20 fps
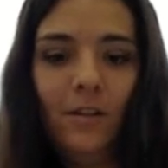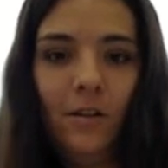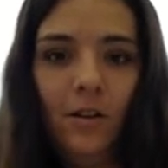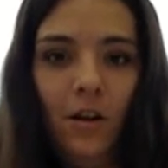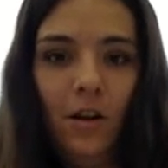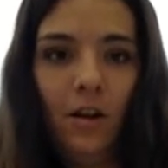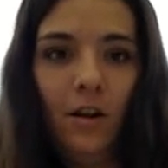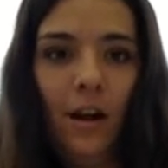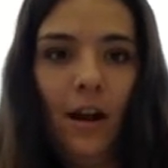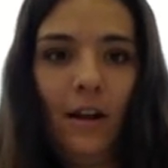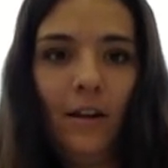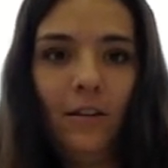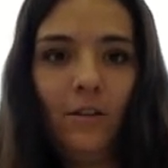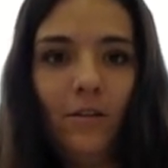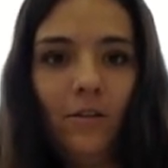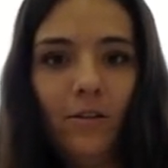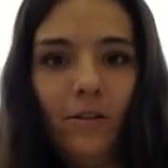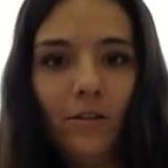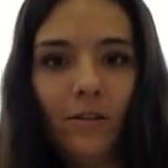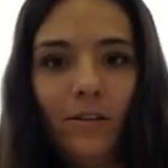Okay,
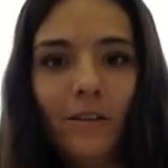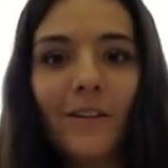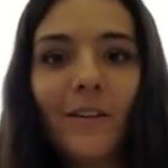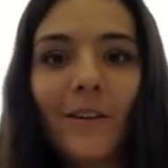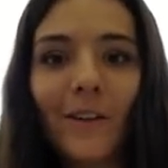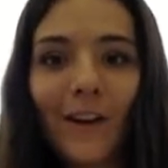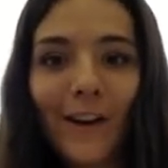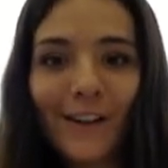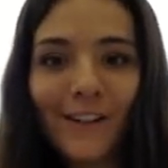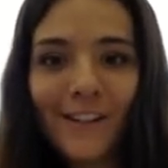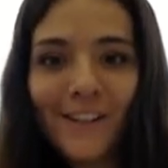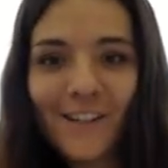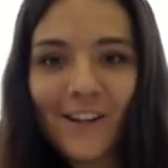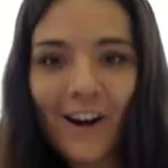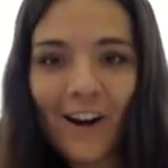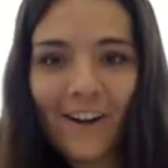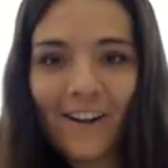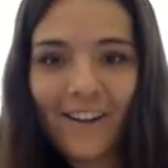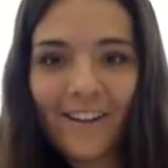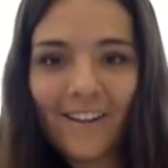go ahead and start.